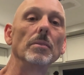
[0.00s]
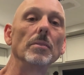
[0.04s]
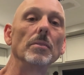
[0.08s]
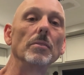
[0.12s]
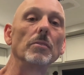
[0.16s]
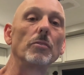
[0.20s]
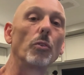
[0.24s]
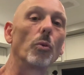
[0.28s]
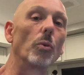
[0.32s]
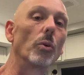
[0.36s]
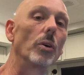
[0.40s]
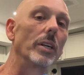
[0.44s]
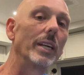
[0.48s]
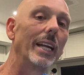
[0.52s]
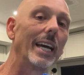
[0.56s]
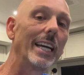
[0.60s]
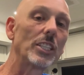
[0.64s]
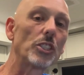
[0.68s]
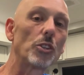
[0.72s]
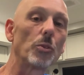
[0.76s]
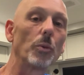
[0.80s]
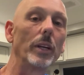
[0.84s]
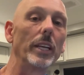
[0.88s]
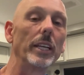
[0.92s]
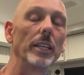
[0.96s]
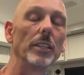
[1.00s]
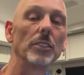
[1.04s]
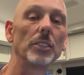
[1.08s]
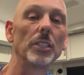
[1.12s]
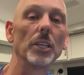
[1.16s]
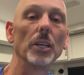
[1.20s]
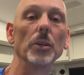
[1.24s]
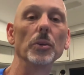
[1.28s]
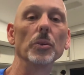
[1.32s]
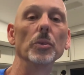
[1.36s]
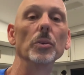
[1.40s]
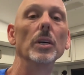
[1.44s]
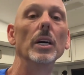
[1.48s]
for next week.
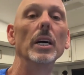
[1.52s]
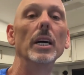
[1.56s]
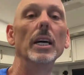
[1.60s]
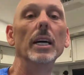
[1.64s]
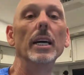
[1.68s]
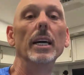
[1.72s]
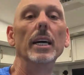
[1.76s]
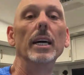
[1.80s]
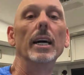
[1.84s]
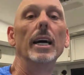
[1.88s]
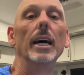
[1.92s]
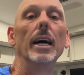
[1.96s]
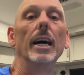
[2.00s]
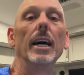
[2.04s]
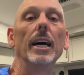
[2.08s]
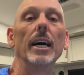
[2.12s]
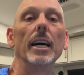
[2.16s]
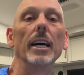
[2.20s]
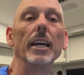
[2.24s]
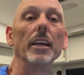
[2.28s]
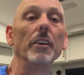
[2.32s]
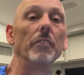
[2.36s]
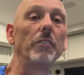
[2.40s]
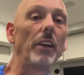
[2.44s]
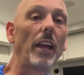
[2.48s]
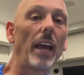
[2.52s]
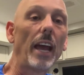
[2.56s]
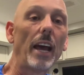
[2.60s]
So if you